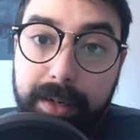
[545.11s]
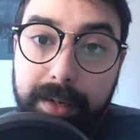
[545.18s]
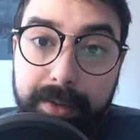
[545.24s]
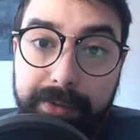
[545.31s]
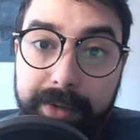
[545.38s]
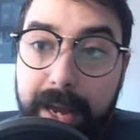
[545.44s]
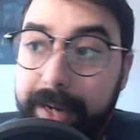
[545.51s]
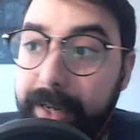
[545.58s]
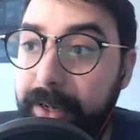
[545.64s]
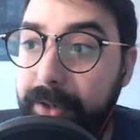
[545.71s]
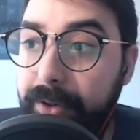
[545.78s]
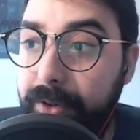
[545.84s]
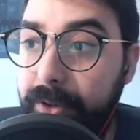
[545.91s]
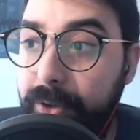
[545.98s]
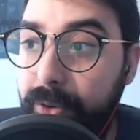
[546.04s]

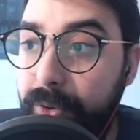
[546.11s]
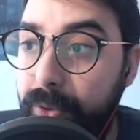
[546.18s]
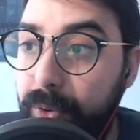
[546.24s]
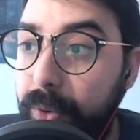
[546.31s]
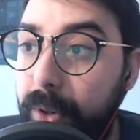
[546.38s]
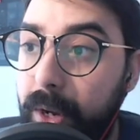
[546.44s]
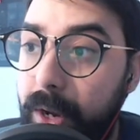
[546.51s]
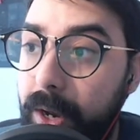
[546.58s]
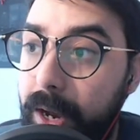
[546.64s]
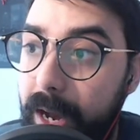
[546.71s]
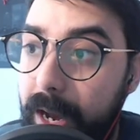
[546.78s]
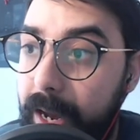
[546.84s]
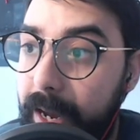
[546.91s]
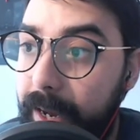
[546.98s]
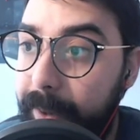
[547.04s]
decided to
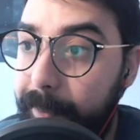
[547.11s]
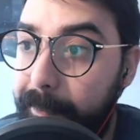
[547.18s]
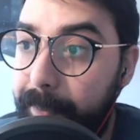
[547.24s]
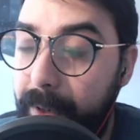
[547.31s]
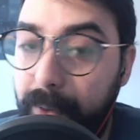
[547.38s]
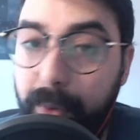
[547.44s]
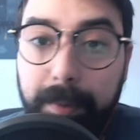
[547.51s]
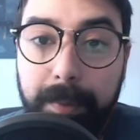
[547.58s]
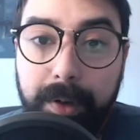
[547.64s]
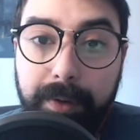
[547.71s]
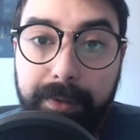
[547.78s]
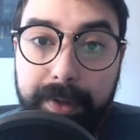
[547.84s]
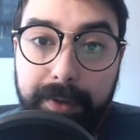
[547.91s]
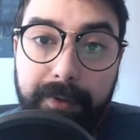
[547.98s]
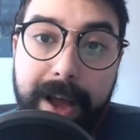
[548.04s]
um,
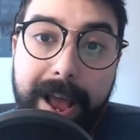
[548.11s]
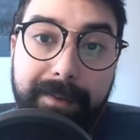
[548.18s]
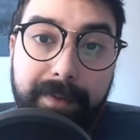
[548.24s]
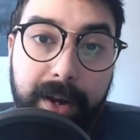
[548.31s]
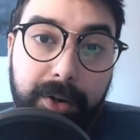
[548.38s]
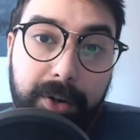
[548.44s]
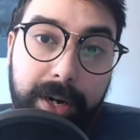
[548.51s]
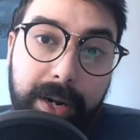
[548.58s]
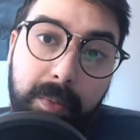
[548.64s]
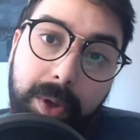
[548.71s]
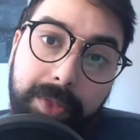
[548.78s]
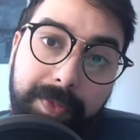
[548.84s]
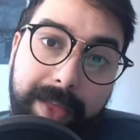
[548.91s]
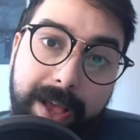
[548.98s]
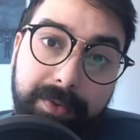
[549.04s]
remove the 500 and
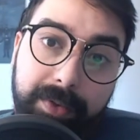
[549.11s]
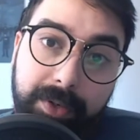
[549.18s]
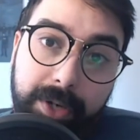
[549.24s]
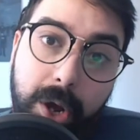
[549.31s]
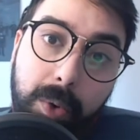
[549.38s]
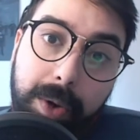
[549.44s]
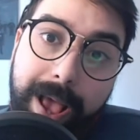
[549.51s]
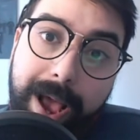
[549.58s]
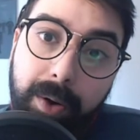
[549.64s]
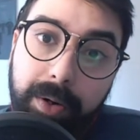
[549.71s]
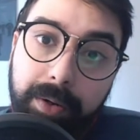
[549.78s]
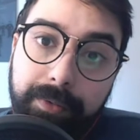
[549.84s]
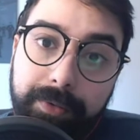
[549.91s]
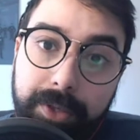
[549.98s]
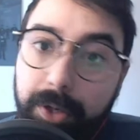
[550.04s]
1000 note out
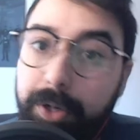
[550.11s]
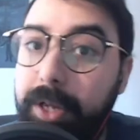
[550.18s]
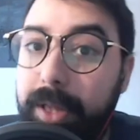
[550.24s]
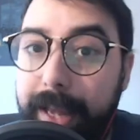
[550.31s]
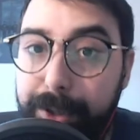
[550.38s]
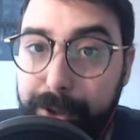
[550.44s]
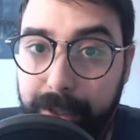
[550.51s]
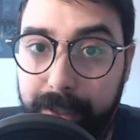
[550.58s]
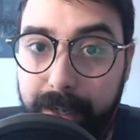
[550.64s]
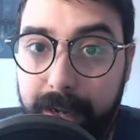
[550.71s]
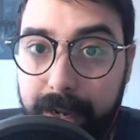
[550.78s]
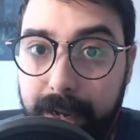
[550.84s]
of circulation.